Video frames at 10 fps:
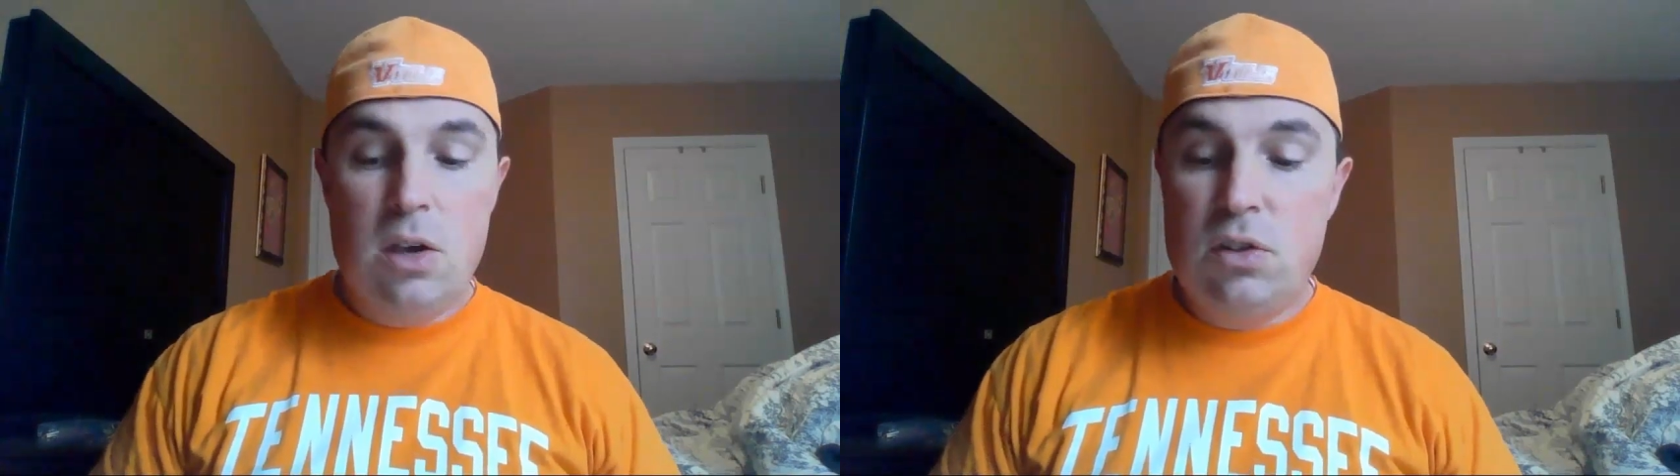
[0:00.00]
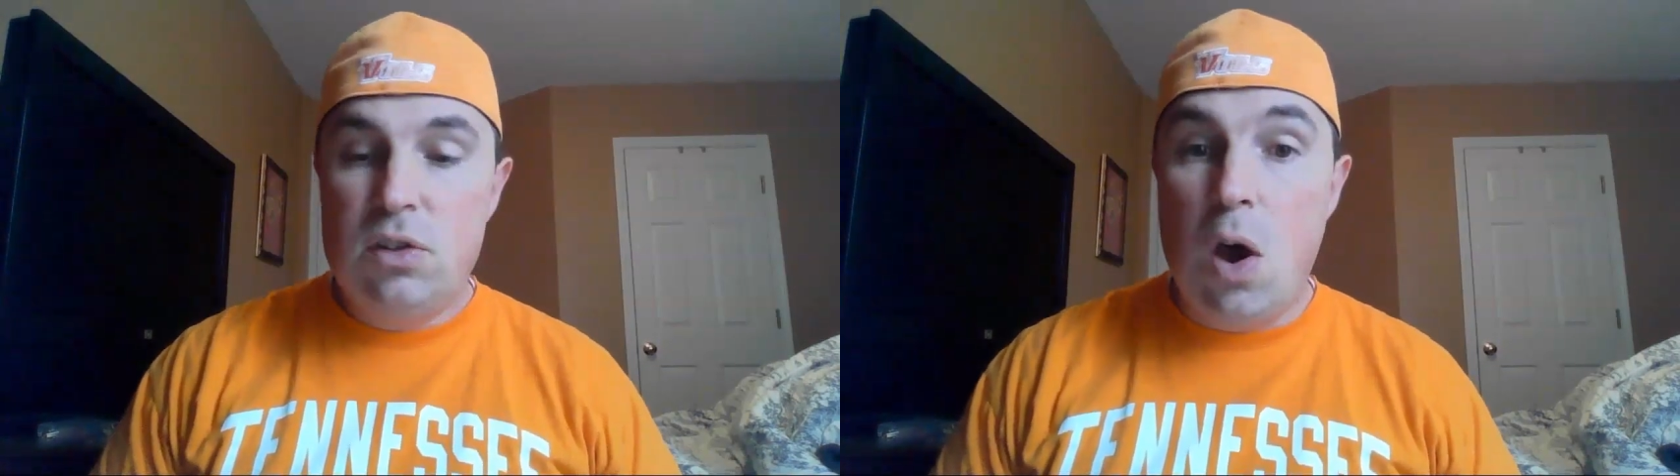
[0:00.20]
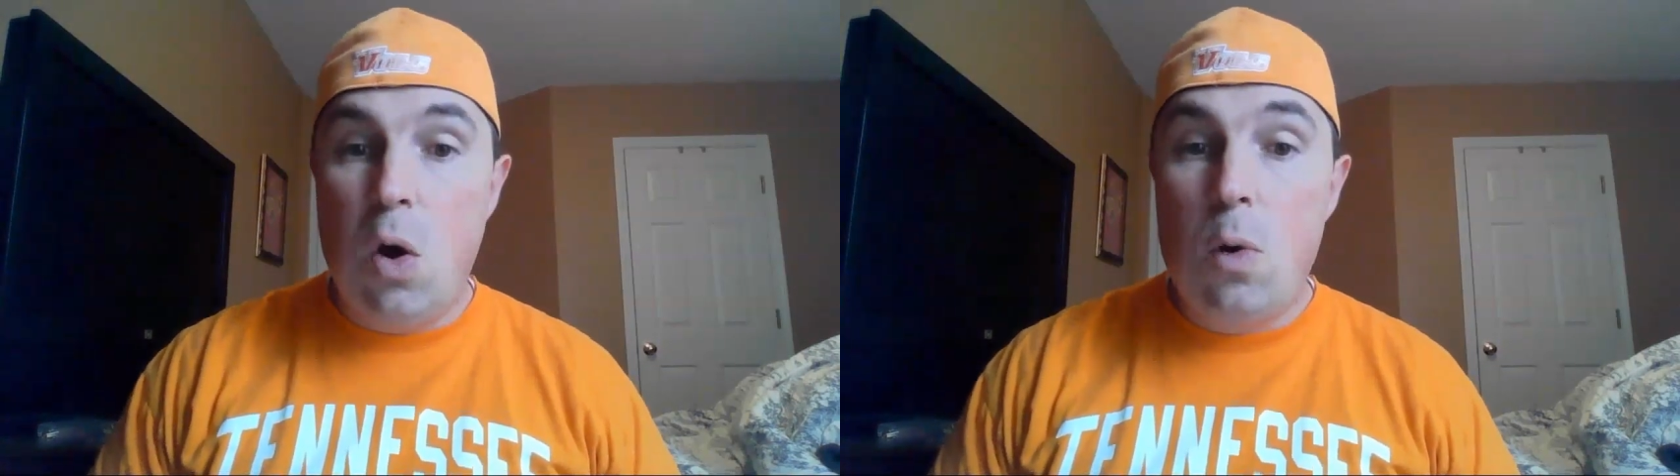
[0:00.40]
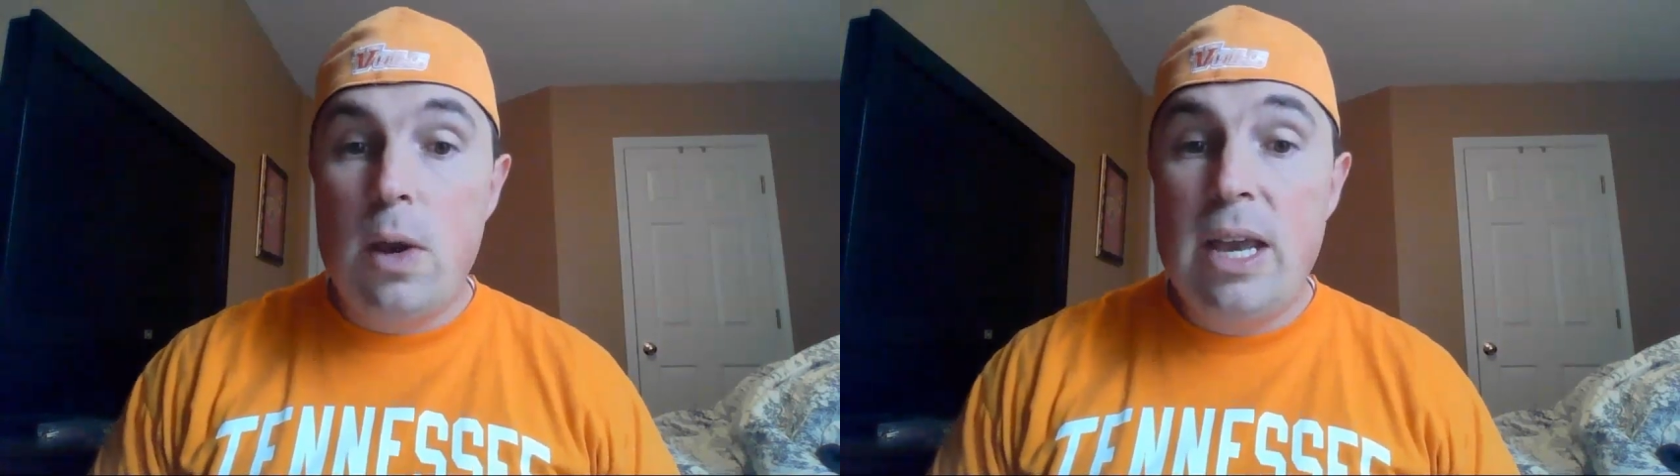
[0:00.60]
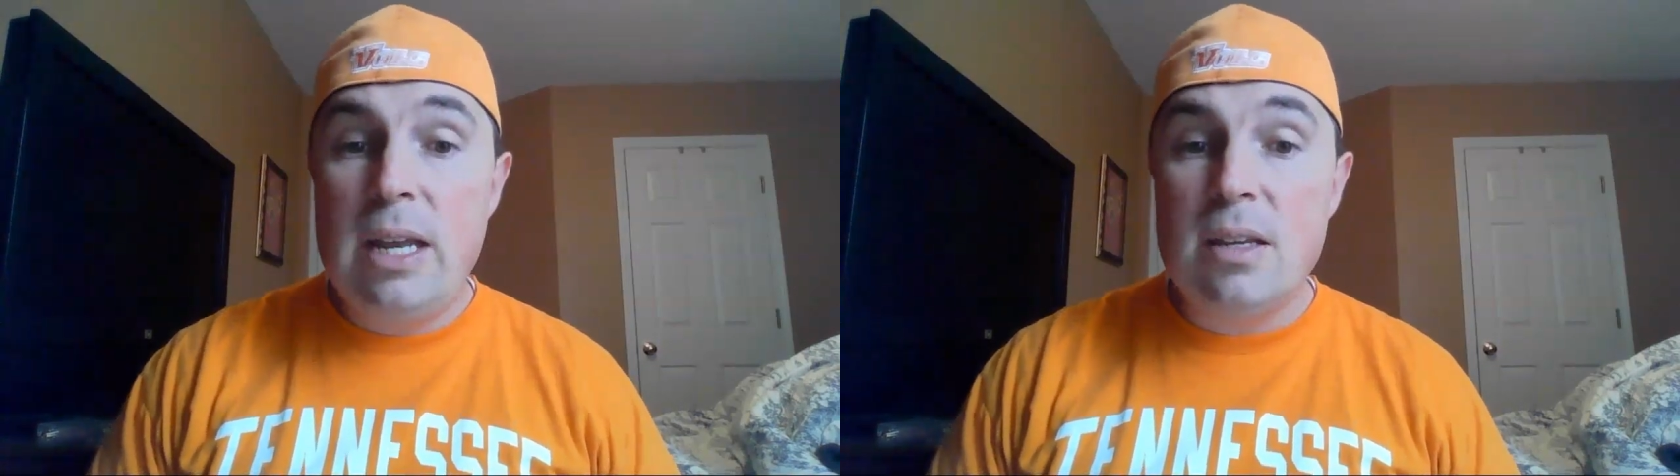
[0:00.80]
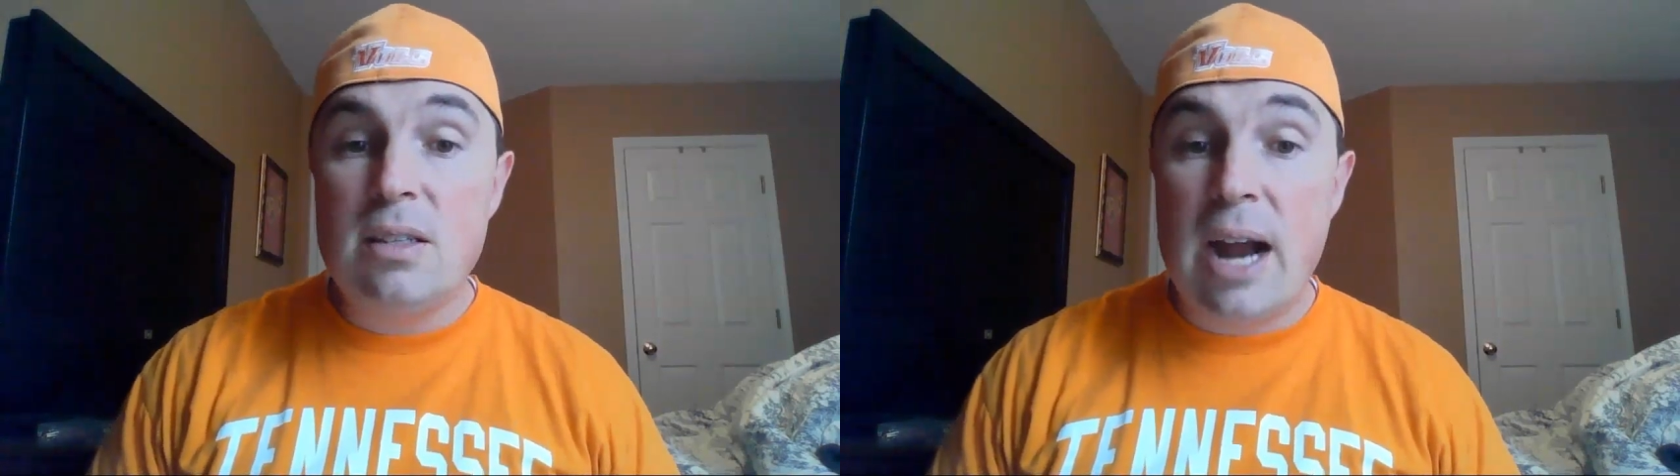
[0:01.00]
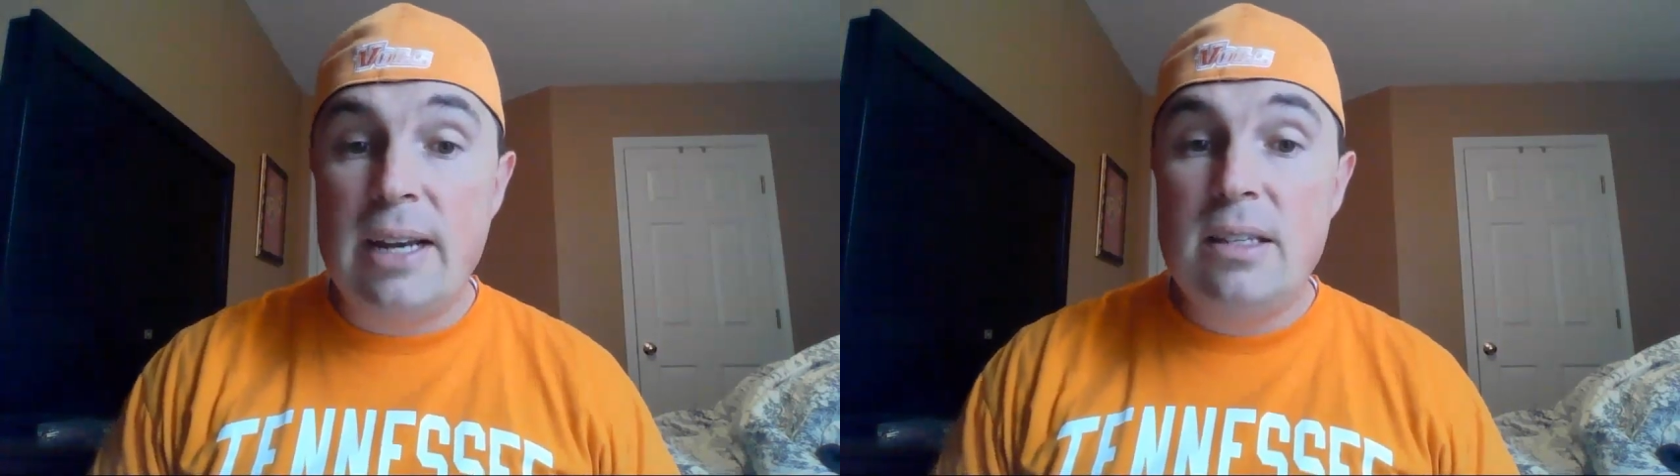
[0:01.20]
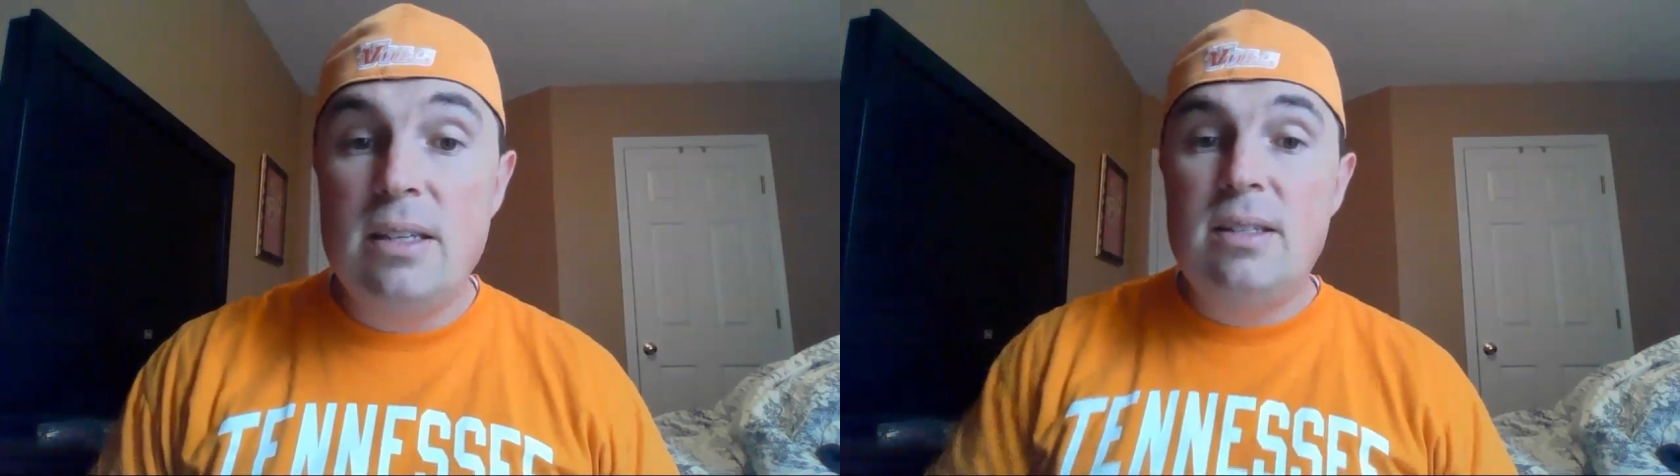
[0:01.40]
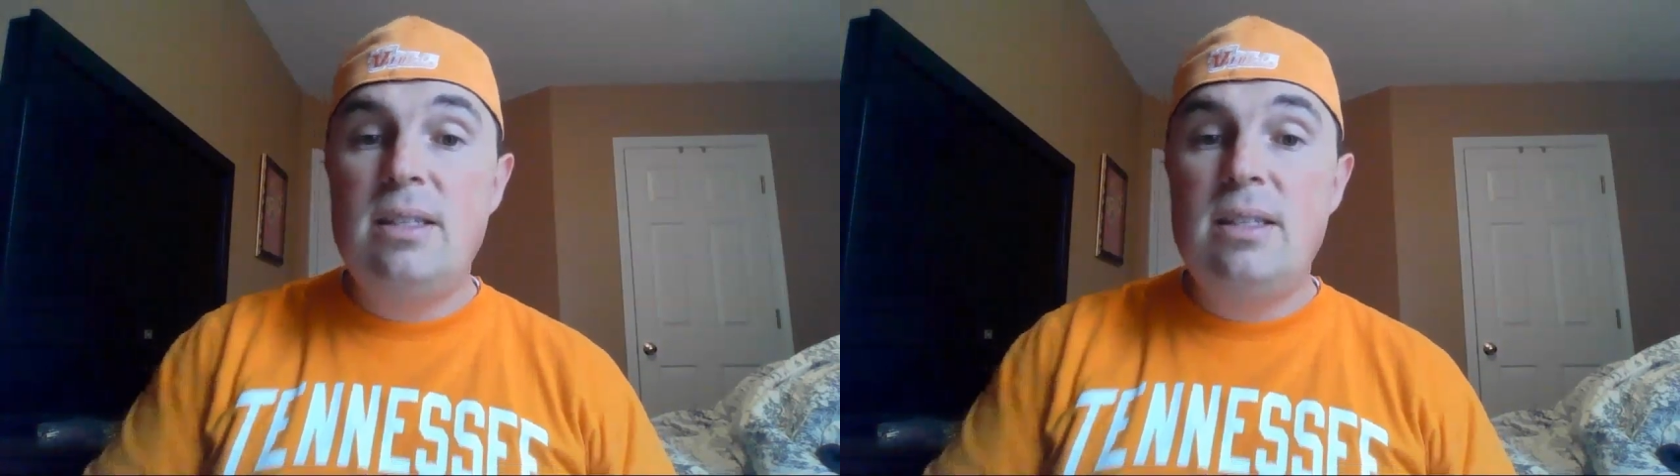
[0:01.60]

so he decided to